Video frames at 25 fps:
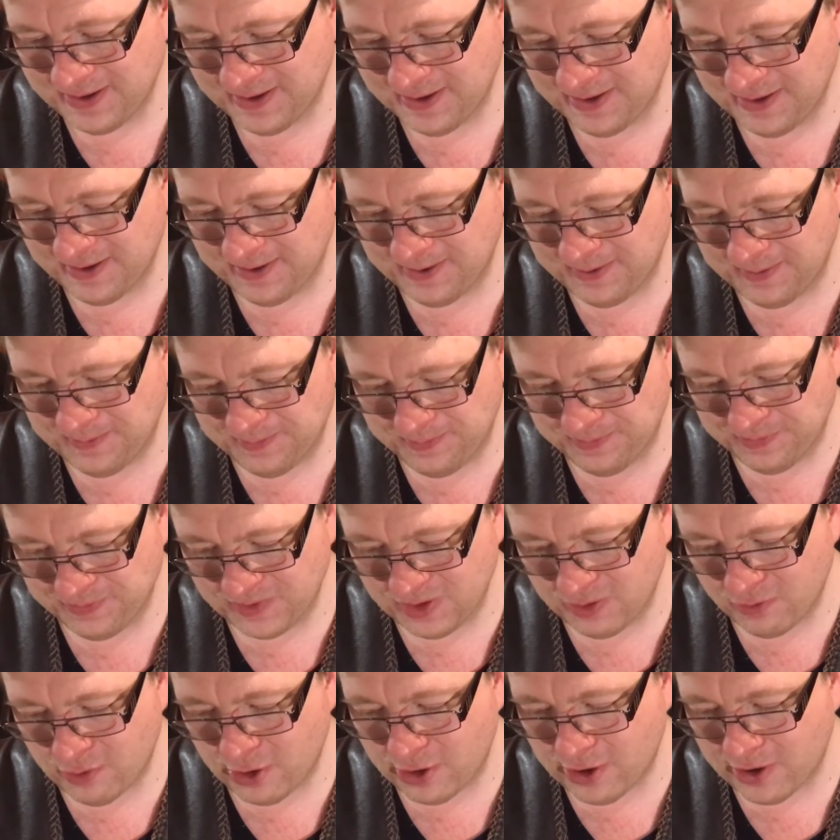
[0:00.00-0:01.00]

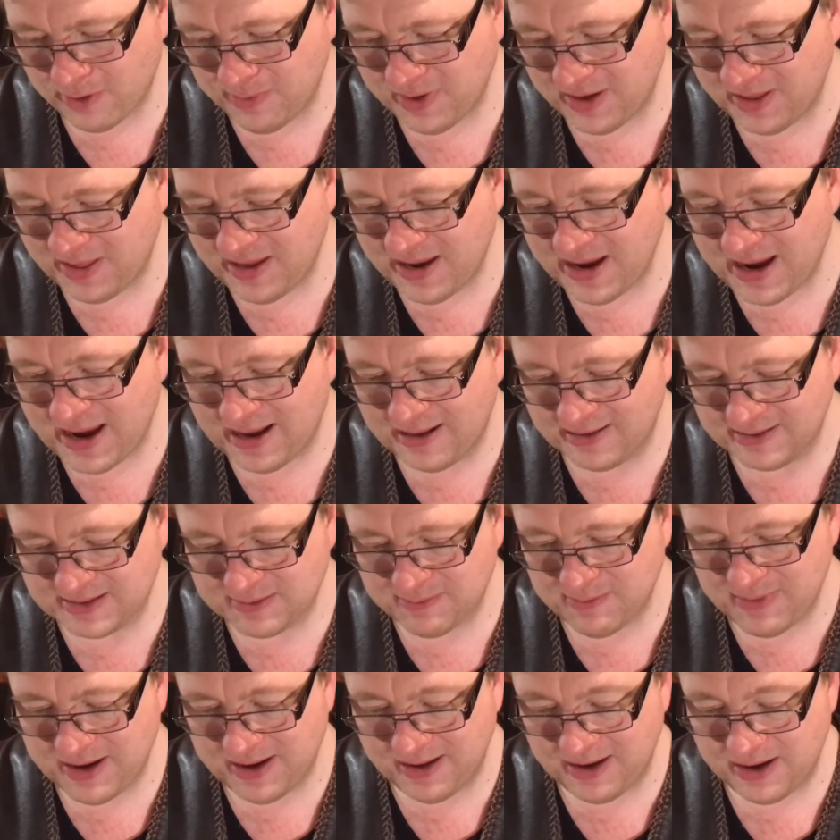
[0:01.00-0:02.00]
rockabilly
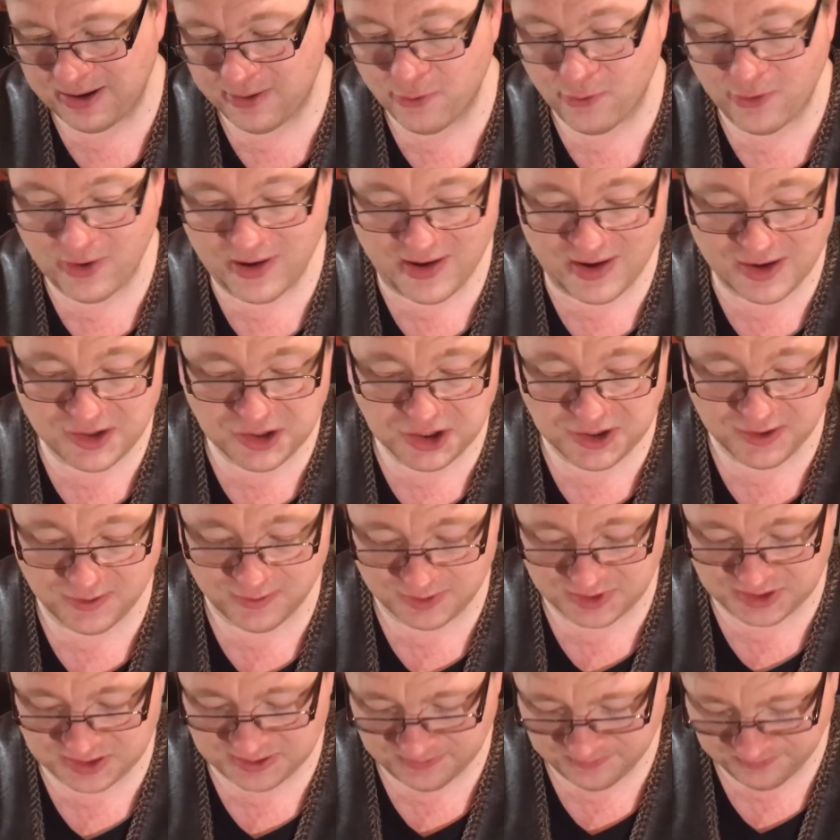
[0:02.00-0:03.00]
and many
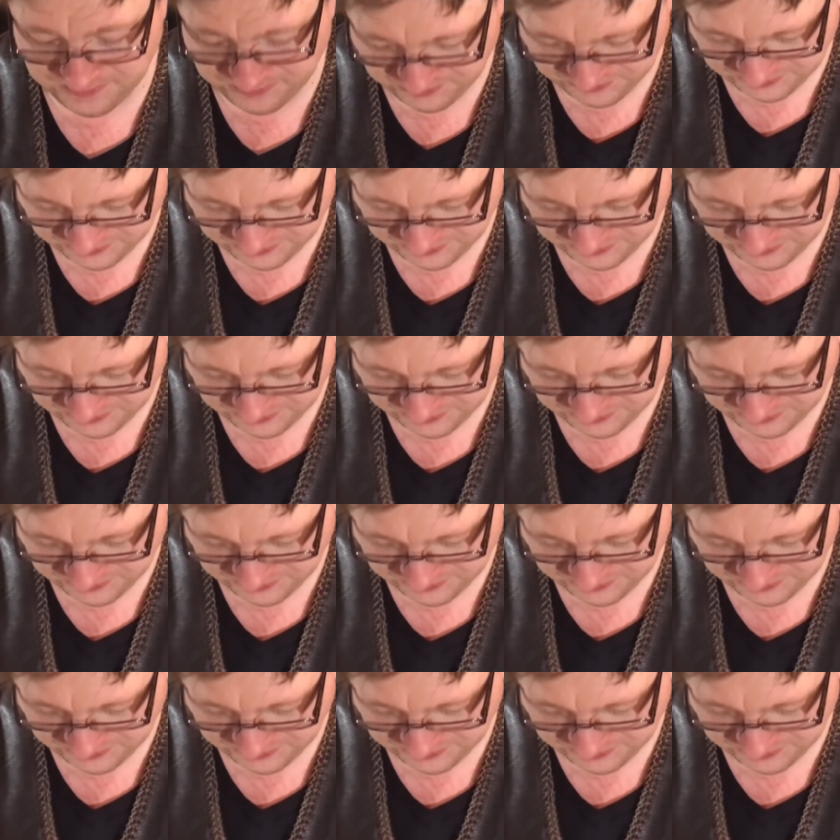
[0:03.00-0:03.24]
reissues.